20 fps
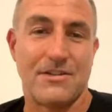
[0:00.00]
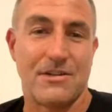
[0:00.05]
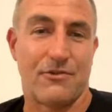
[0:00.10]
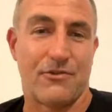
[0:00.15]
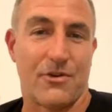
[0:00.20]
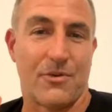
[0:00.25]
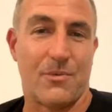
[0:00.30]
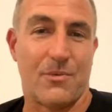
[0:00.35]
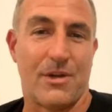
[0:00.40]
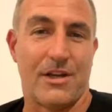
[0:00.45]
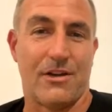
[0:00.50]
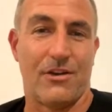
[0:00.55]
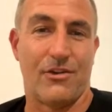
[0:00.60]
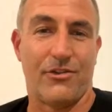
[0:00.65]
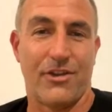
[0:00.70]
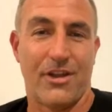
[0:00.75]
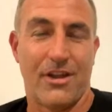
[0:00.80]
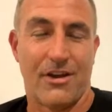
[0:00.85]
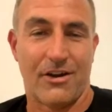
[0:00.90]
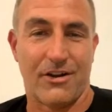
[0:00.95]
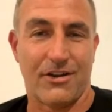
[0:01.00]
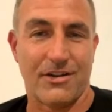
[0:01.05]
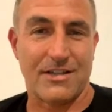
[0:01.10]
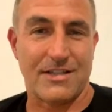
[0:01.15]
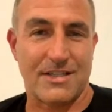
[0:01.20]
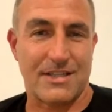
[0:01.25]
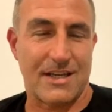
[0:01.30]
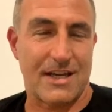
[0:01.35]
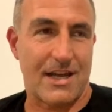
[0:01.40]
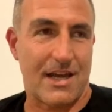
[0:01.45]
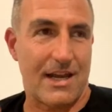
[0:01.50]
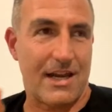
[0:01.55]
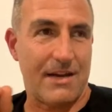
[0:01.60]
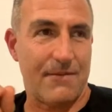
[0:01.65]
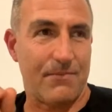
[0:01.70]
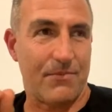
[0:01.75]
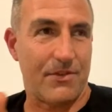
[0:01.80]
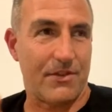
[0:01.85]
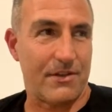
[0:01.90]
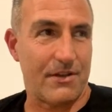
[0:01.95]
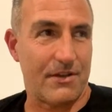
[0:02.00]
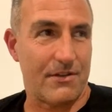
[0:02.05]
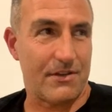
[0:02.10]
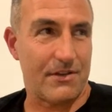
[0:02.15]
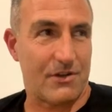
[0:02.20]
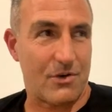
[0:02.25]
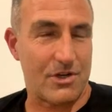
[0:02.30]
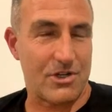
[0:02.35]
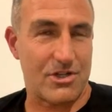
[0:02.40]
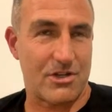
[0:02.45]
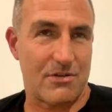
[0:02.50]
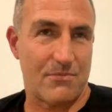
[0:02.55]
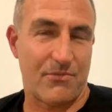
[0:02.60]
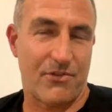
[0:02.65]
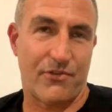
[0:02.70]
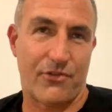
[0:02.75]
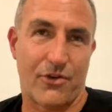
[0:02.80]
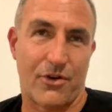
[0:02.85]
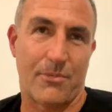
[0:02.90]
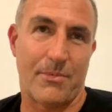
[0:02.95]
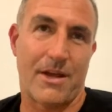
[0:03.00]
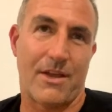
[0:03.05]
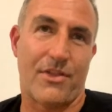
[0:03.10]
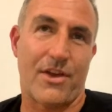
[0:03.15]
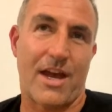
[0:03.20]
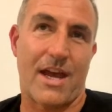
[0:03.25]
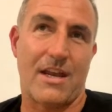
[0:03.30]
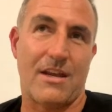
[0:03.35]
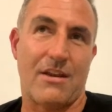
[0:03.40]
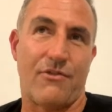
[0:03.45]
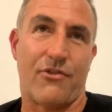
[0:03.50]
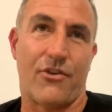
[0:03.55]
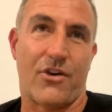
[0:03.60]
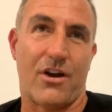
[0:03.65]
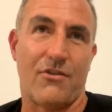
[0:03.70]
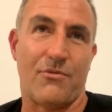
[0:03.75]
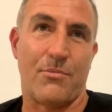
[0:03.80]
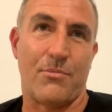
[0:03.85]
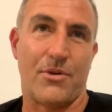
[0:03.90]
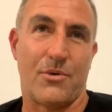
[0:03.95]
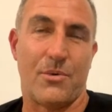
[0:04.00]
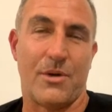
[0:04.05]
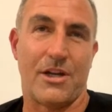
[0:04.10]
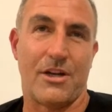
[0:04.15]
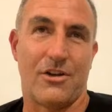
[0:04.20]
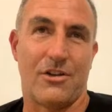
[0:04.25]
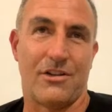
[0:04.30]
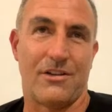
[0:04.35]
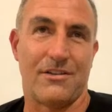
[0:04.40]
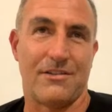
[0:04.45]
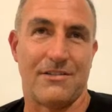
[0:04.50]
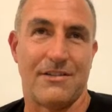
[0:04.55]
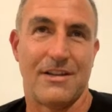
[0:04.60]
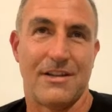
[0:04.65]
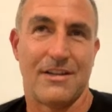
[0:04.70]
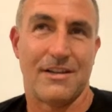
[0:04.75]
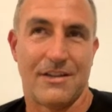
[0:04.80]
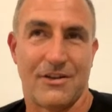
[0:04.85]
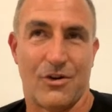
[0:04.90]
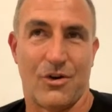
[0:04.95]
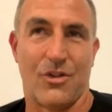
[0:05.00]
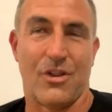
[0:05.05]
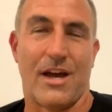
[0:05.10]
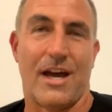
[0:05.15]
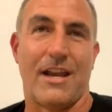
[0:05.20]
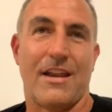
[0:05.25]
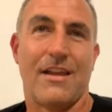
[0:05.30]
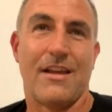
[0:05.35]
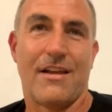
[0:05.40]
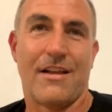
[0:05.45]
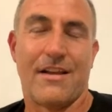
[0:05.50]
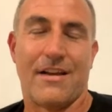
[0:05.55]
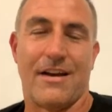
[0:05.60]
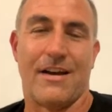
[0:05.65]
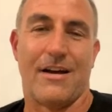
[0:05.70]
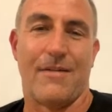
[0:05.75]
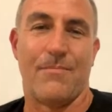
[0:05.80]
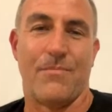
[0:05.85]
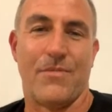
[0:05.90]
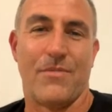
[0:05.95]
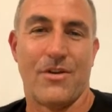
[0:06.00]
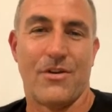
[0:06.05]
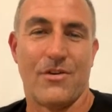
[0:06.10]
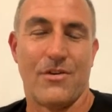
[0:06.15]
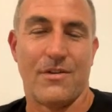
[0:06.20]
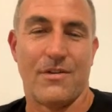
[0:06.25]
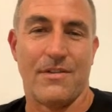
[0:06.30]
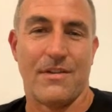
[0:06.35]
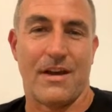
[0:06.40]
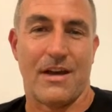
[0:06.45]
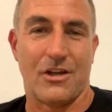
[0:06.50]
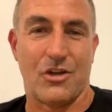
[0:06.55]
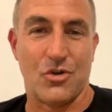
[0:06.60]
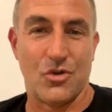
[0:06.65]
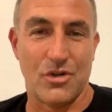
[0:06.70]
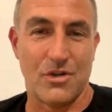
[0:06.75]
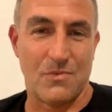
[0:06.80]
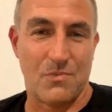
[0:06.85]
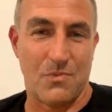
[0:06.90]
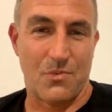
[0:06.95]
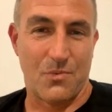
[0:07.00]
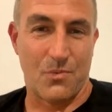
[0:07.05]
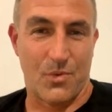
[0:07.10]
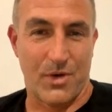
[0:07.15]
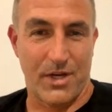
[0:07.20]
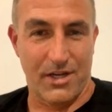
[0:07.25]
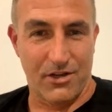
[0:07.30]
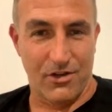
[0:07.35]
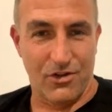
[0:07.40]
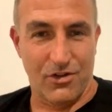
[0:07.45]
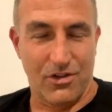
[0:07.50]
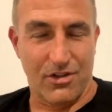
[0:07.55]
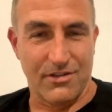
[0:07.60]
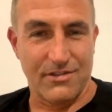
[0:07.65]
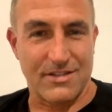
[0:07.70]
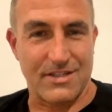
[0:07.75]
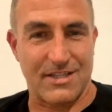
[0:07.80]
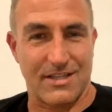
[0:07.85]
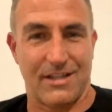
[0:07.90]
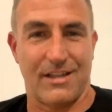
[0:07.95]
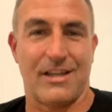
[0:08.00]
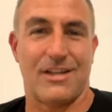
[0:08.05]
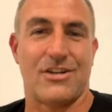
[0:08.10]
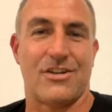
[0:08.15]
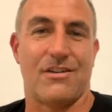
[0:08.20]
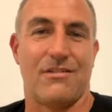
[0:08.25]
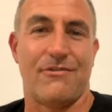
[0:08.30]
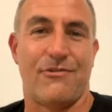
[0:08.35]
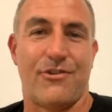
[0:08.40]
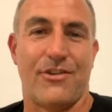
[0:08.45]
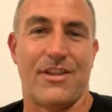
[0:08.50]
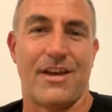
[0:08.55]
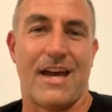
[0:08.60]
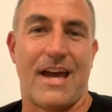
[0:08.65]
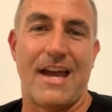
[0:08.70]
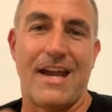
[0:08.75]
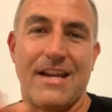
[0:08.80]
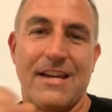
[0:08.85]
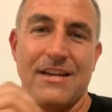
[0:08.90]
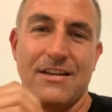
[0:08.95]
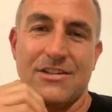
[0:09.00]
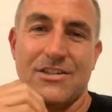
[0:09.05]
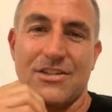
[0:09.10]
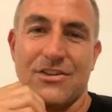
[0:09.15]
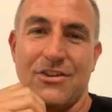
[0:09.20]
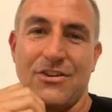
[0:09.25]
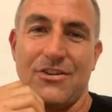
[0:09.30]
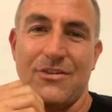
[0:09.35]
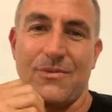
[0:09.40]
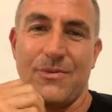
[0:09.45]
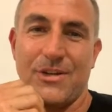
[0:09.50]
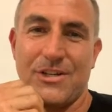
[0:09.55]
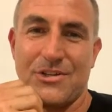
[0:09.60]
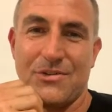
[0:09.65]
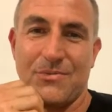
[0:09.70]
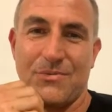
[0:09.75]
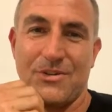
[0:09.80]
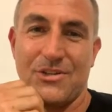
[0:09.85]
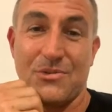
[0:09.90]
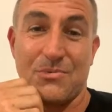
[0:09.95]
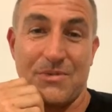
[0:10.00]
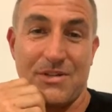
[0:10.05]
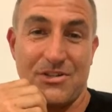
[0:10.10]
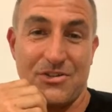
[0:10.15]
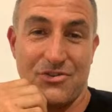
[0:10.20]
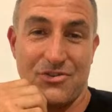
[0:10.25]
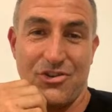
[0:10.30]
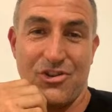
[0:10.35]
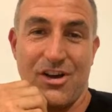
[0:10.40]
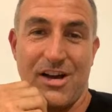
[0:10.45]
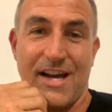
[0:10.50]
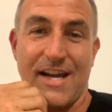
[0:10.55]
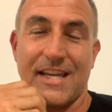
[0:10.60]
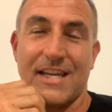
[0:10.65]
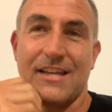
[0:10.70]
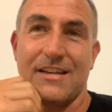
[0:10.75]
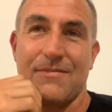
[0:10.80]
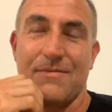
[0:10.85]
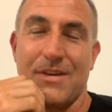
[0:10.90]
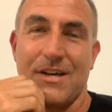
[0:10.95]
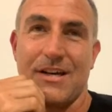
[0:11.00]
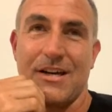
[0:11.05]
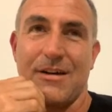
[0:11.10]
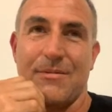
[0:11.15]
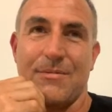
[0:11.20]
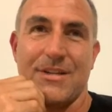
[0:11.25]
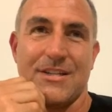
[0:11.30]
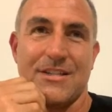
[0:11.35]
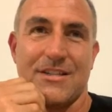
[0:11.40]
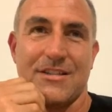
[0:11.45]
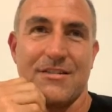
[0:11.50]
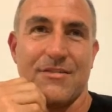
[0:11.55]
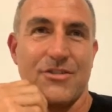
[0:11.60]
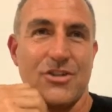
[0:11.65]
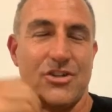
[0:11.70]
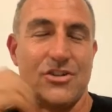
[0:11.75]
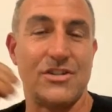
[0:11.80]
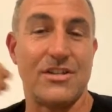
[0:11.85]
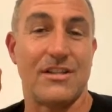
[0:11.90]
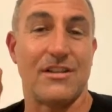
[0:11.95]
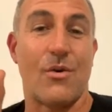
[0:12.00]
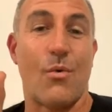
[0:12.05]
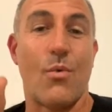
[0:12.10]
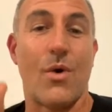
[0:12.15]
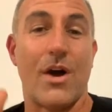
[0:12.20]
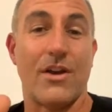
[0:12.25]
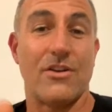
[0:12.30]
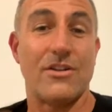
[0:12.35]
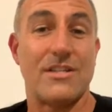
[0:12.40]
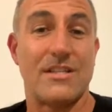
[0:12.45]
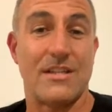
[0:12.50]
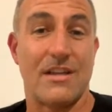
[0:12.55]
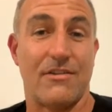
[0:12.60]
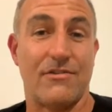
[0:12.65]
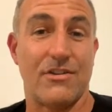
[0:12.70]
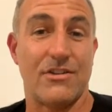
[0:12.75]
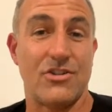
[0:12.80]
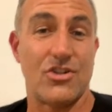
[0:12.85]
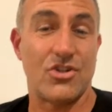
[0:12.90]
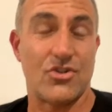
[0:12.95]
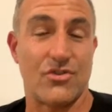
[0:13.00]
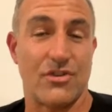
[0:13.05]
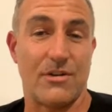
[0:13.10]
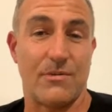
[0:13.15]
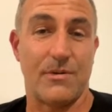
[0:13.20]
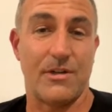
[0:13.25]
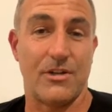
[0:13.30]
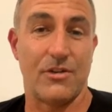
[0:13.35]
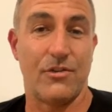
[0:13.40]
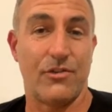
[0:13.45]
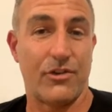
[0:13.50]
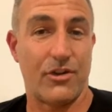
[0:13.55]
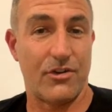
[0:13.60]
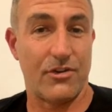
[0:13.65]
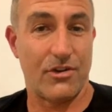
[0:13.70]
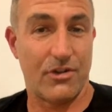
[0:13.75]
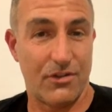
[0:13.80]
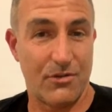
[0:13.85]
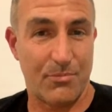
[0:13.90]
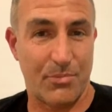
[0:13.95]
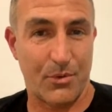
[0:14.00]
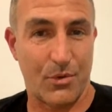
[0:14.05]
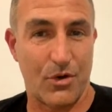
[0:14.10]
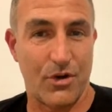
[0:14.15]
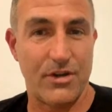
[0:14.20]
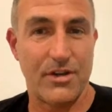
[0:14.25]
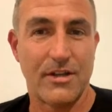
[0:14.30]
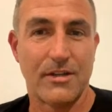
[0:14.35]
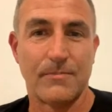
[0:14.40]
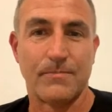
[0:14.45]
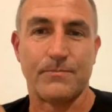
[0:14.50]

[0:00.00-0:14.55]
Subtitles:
different wheels. I've got to say that the question before about the 85 mil wheel and all that. A good wheel selection for the Hadean too, which we do like, is using the 107 street wheels on the board,